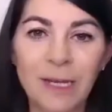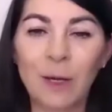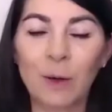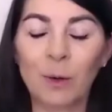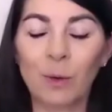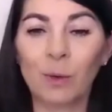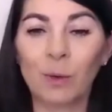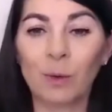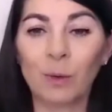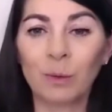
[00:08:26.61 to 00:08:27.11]
it
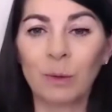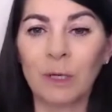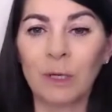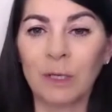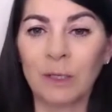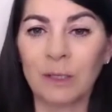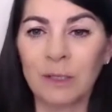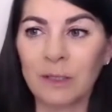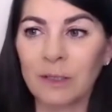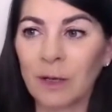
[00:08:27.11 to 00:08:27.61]
all
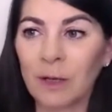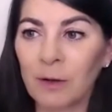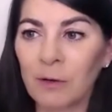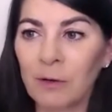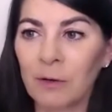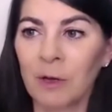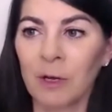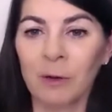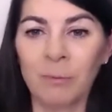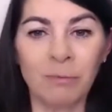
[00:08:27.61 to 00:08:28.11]

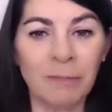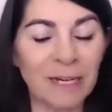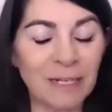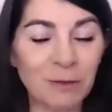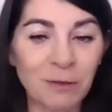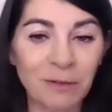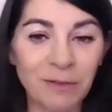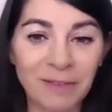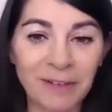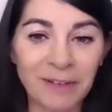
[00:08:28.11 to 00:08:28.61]
so
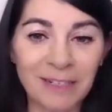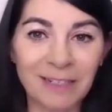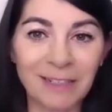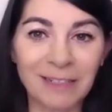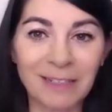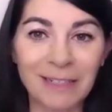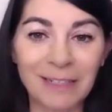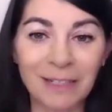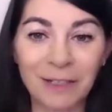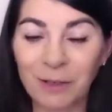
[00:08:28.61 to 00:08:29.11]

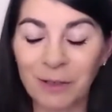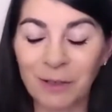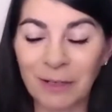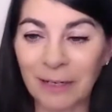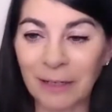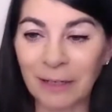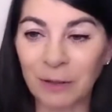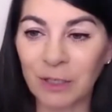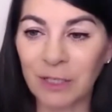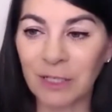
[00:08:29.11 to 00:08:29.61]
matter-of-factly, you know,
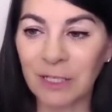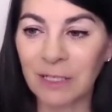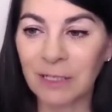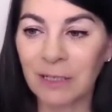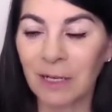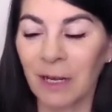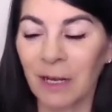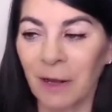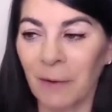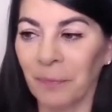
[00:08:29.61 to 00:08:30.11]
like you're
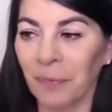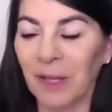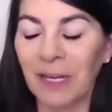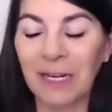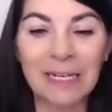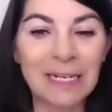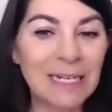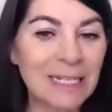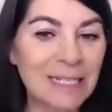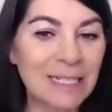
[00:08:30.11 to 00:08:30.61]
just
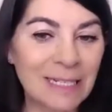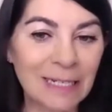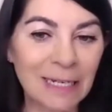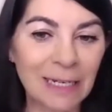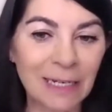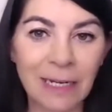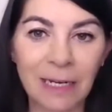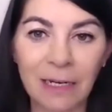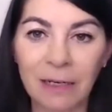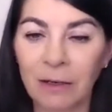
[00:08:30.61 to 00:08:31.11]
lifting
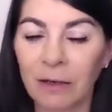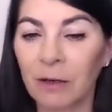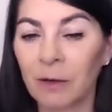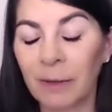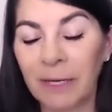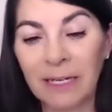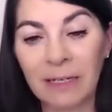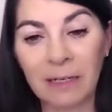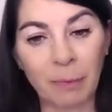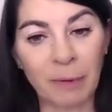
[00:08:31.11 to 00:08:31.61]
a capital. Oh,
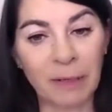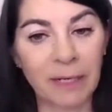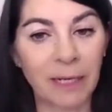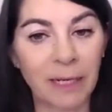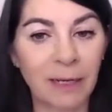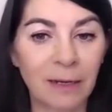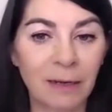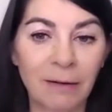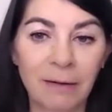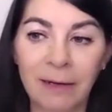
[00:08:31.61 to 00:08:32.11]
I ended up in
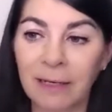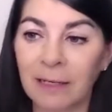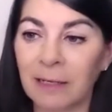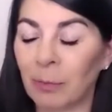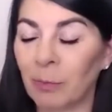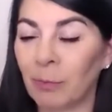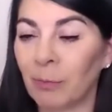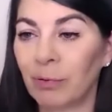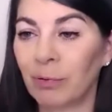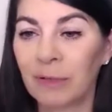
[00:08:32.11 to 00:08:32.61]
care, I ended
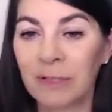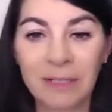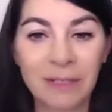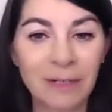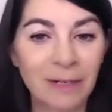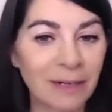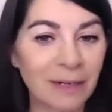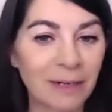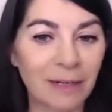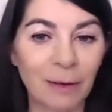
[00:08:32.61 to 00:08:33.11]
up in
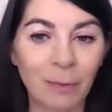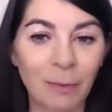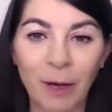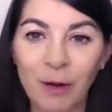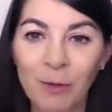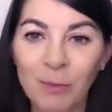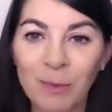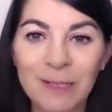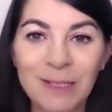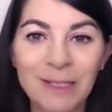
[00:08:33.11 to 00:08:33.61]
prison, I ended up
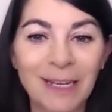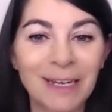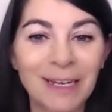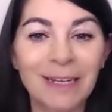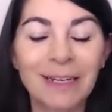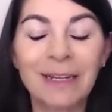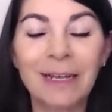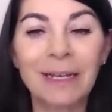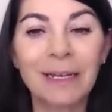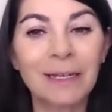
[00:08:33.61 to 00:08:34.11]
homeless,
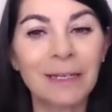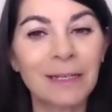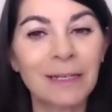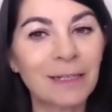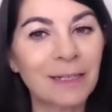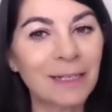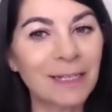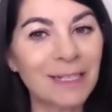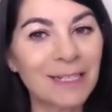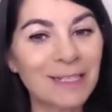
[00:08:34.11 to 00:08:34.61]
like
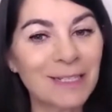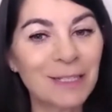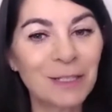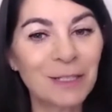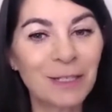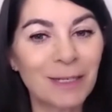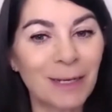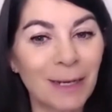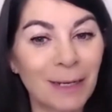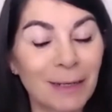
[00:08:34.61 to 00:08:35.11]
it's
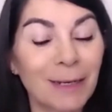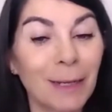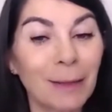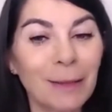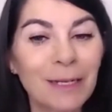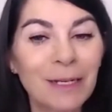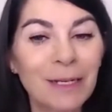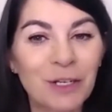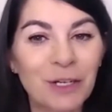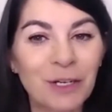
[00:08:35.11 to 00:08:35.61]

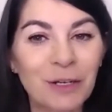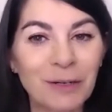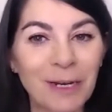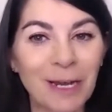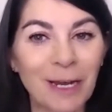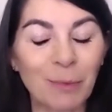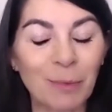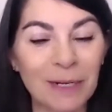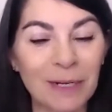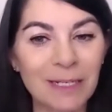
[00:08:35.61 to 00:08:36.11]
nothing to you
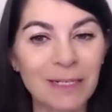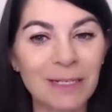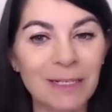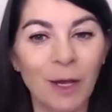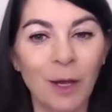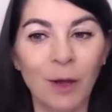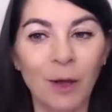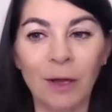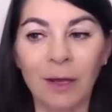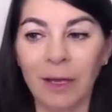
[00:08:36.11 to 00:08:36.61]
now, but
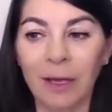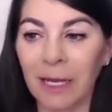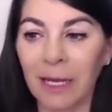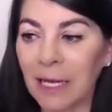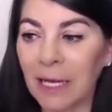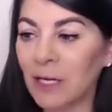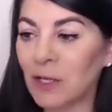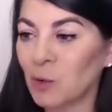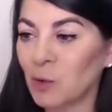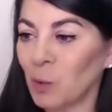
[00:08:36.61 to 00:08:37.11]
it's
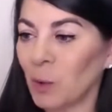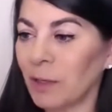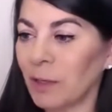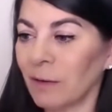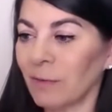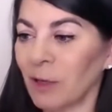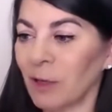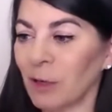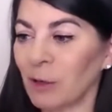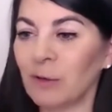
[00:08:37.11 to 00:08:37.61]
each one
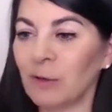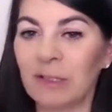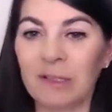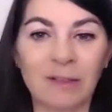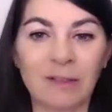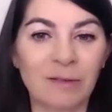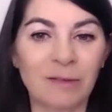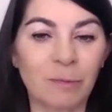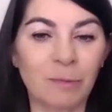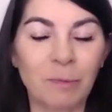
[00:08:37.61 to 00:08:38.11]
of
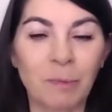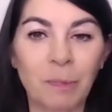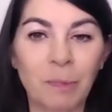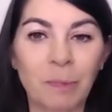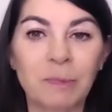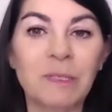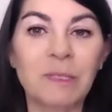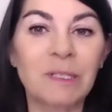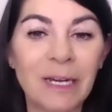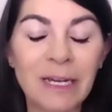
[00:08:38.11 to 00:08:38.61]
those
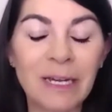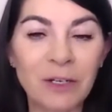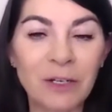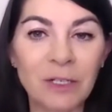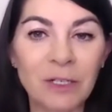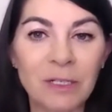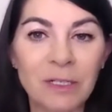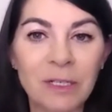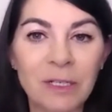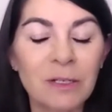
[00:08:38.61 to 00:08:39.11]

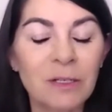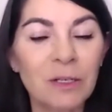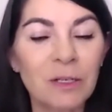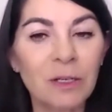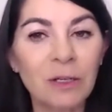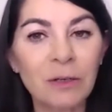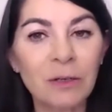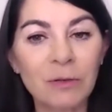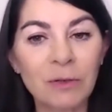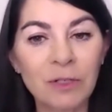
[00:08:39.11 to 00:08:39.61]
stages is
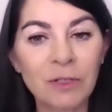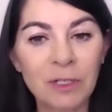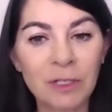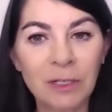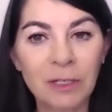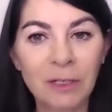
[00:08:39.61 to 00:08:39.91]
huge.